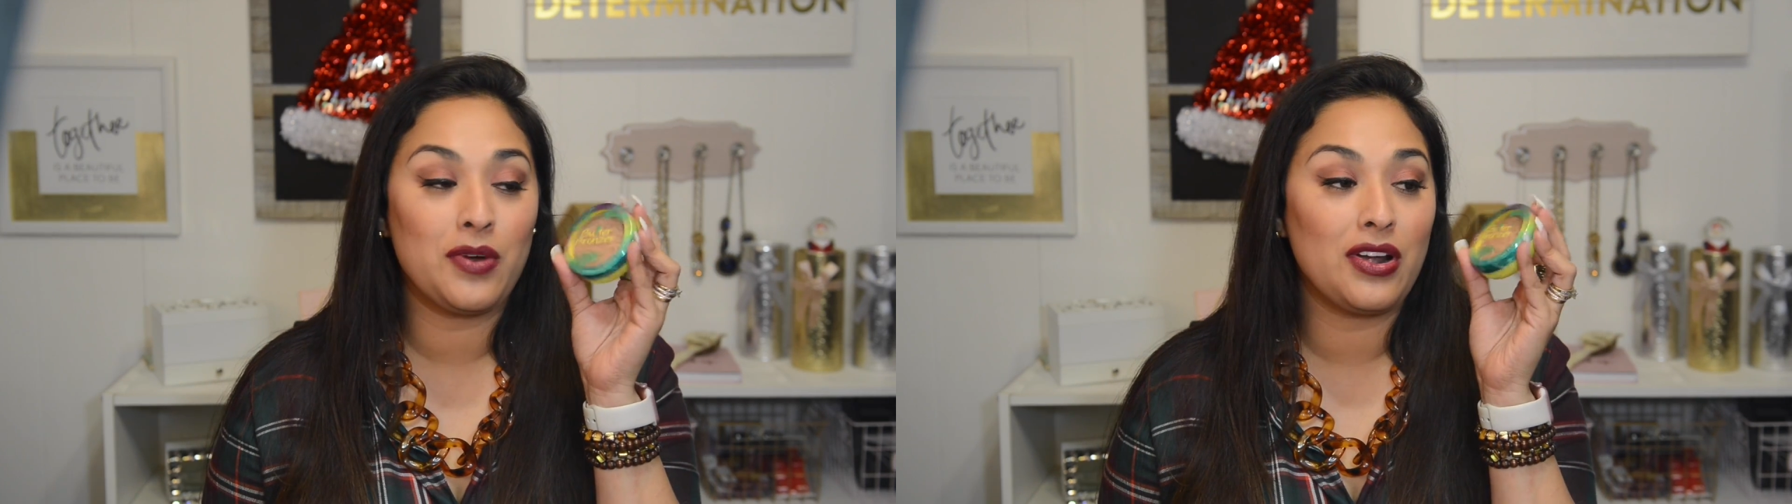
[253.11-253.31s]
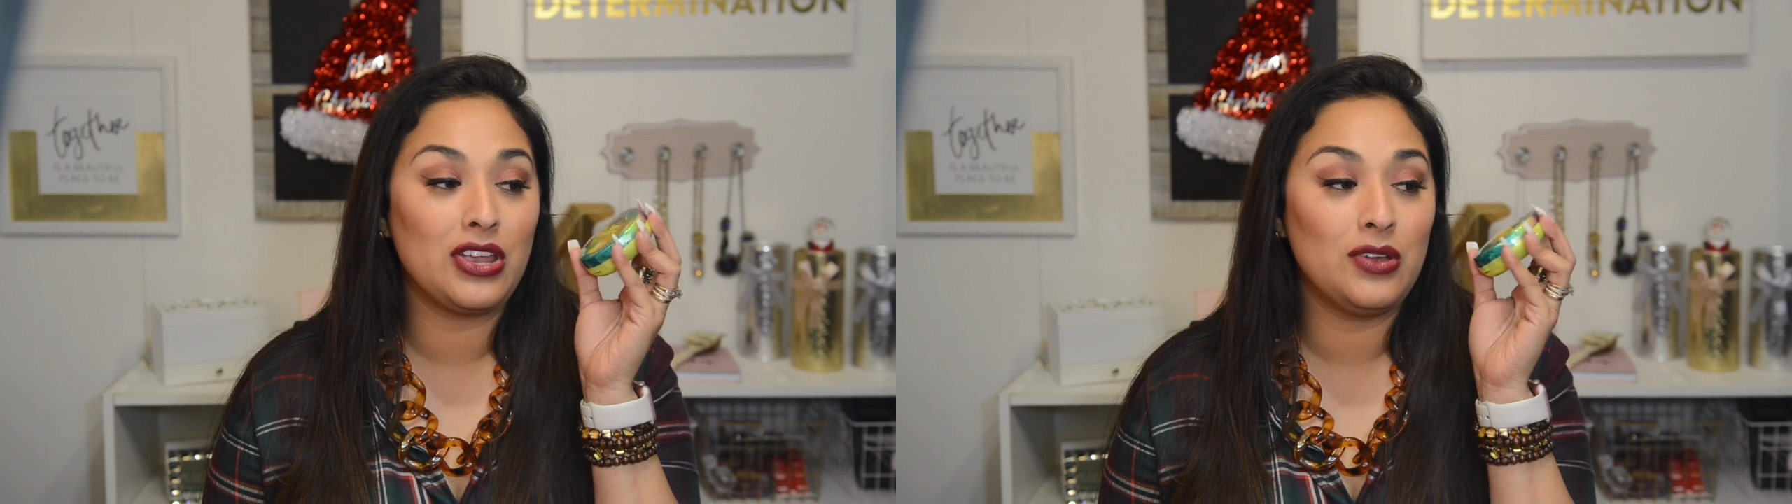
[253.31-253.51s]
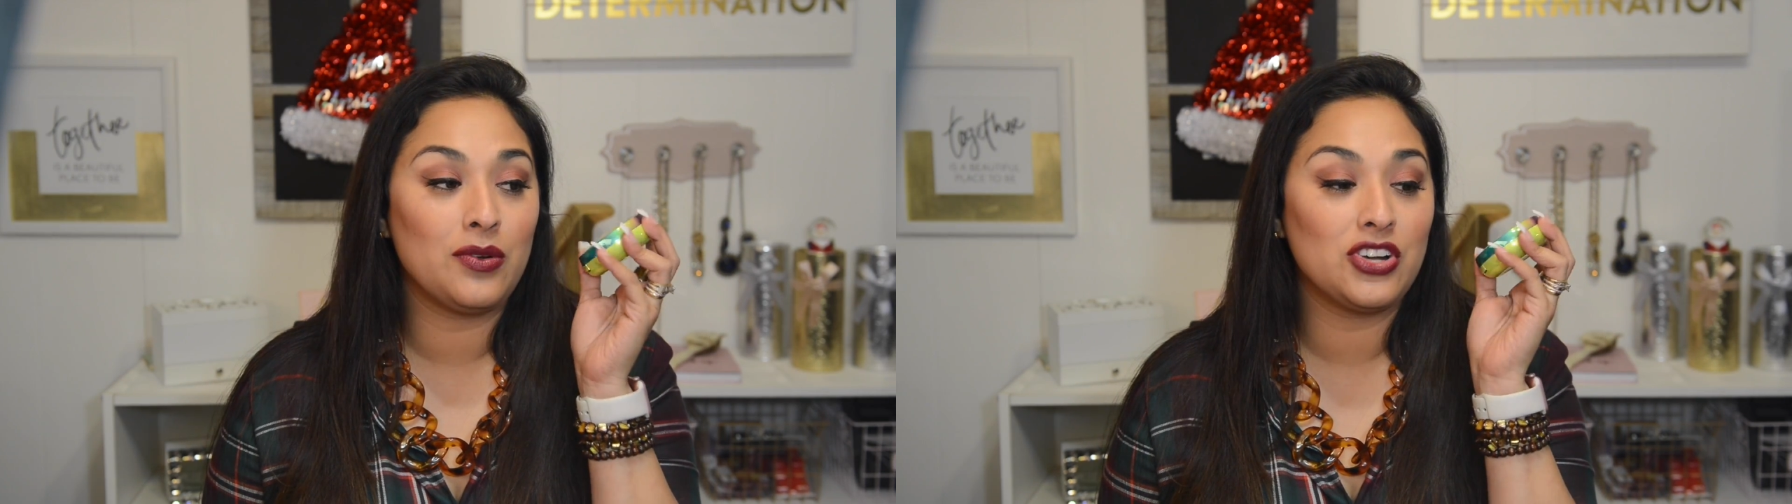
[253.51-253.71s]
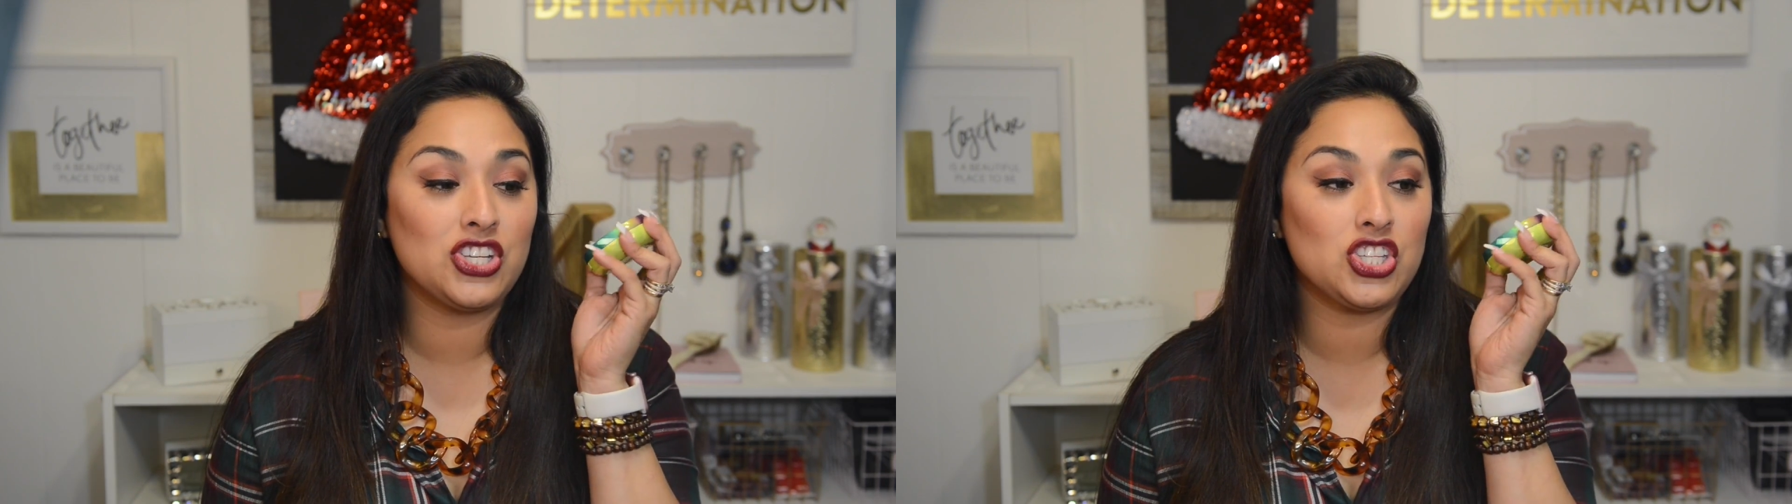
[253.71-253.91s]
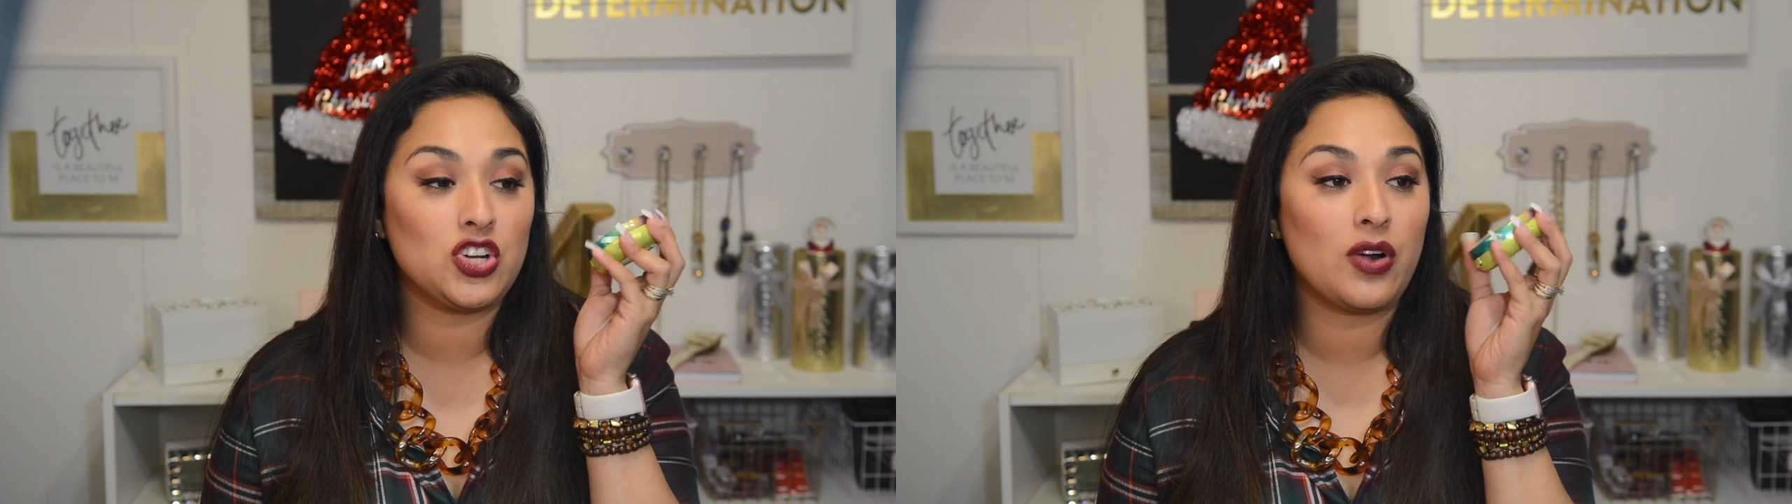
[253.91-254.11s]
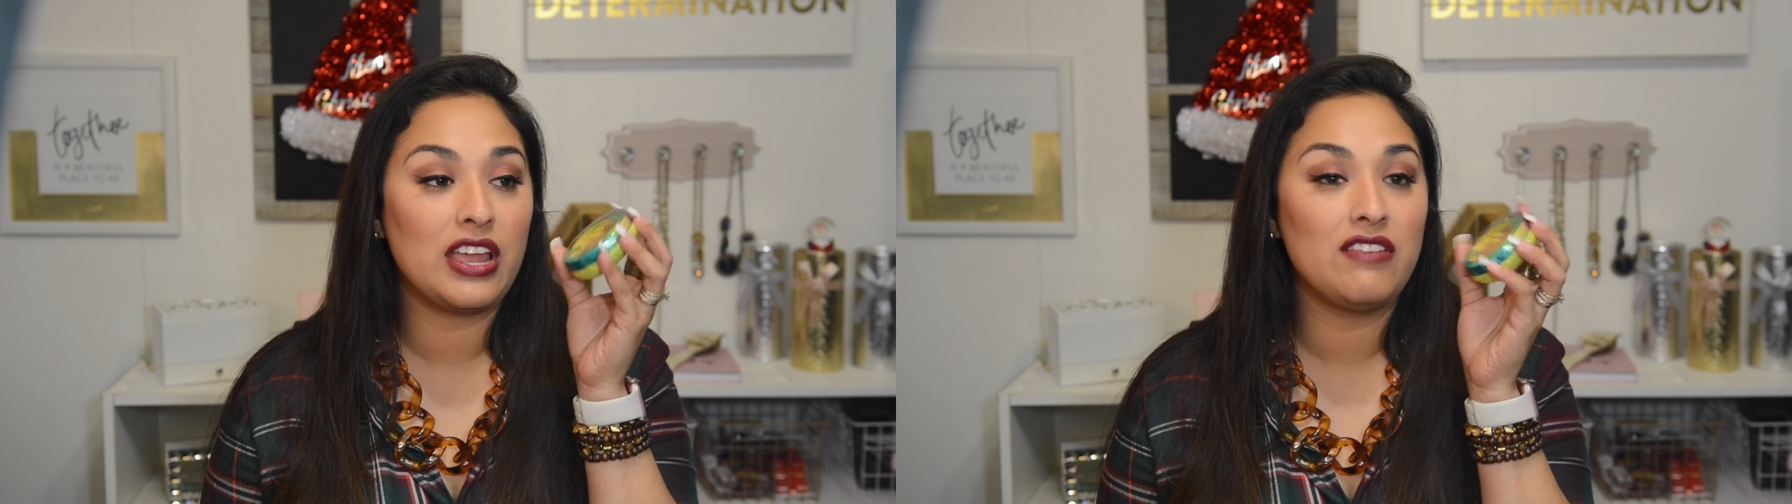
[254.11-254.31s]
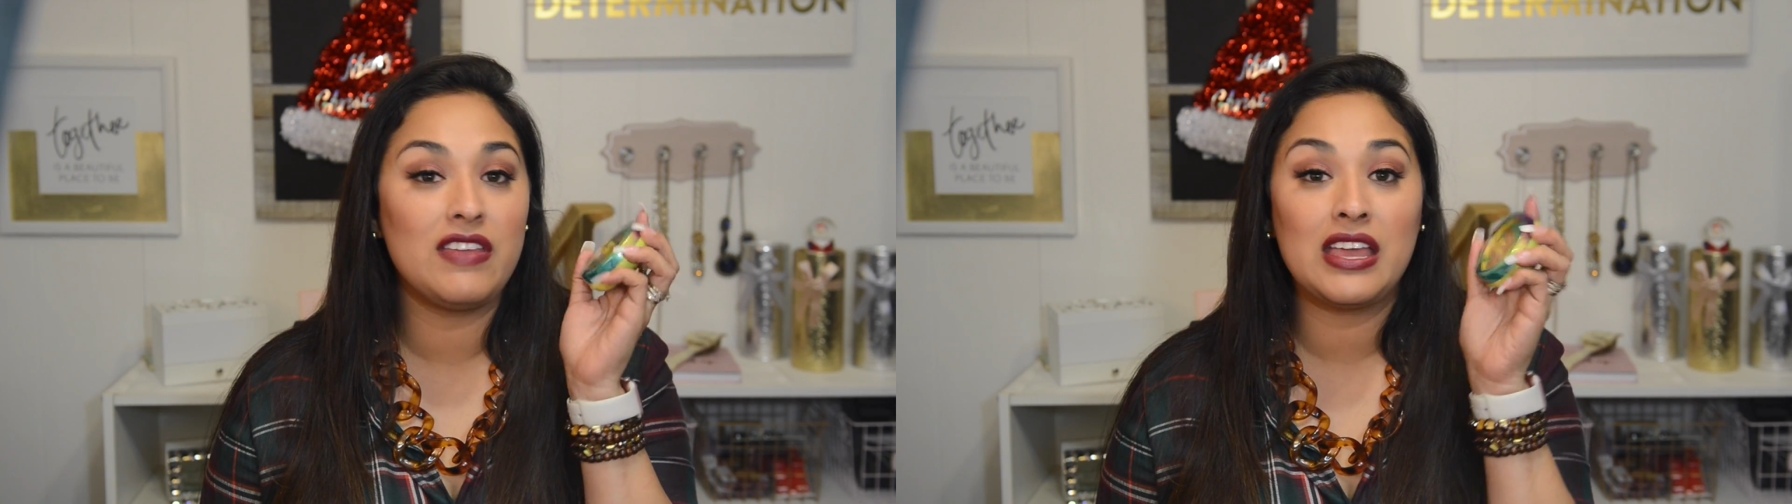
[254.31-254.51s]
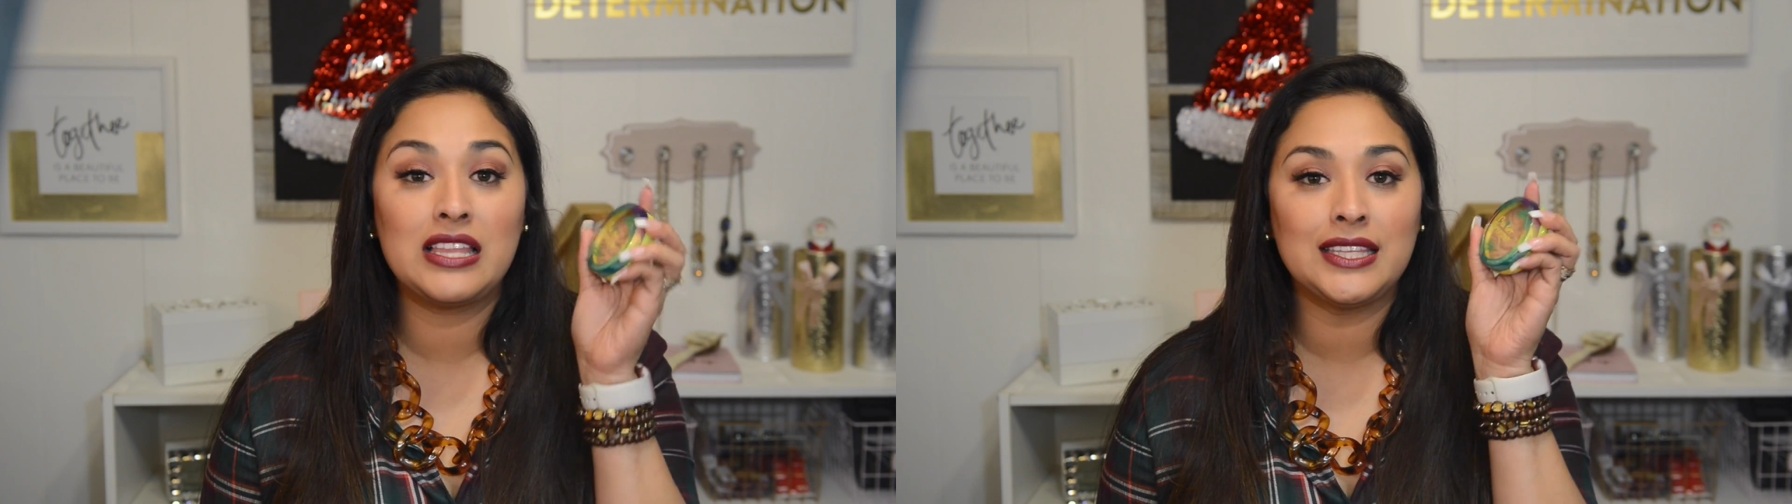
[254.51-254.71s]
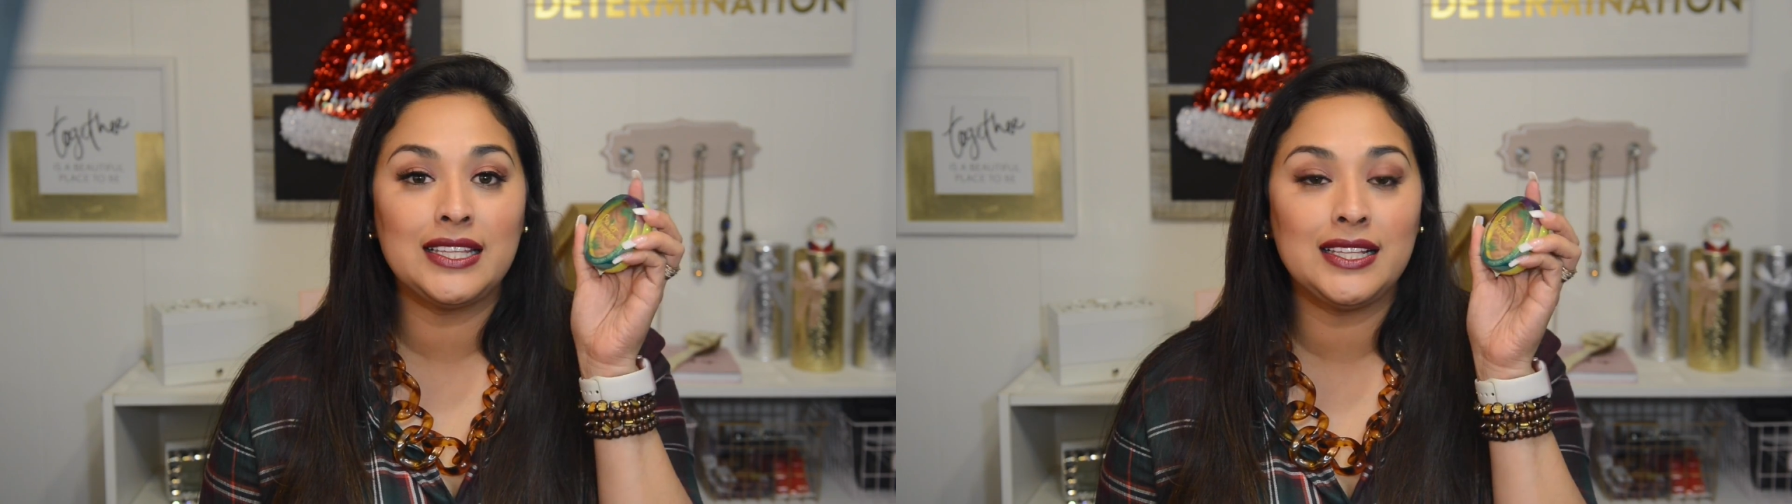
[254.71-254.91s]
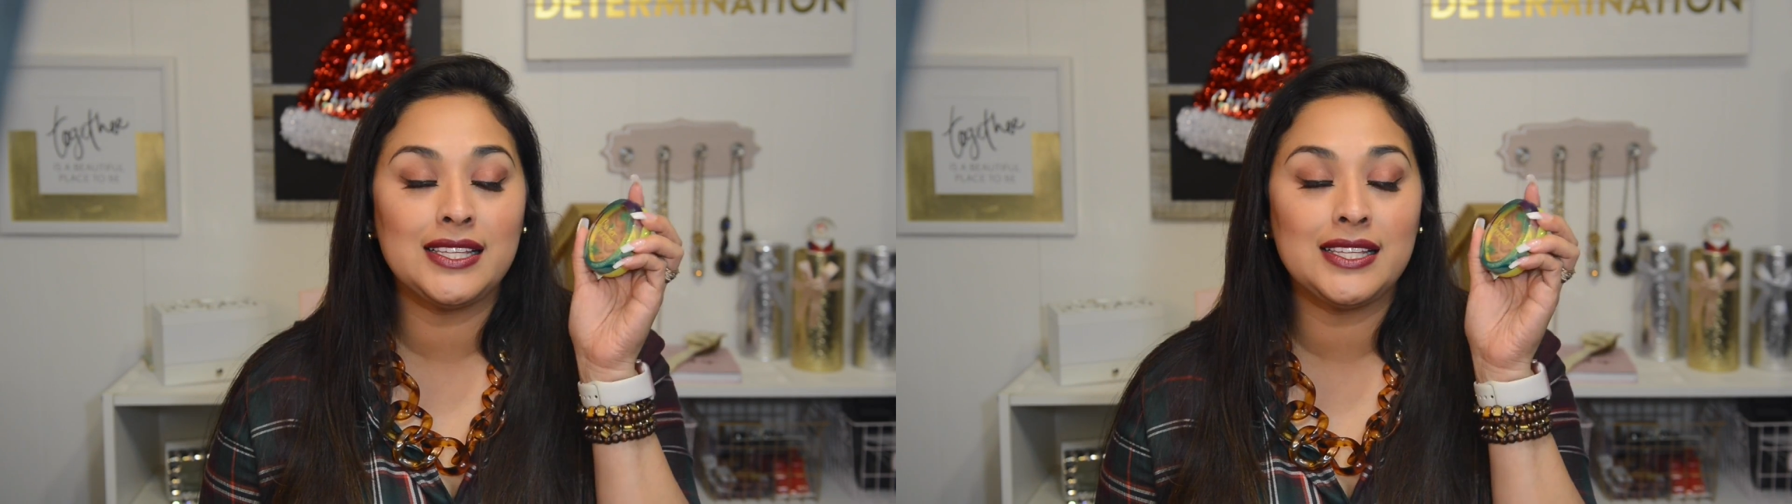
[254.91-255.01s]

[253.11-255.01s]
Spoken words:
and I'd heard so many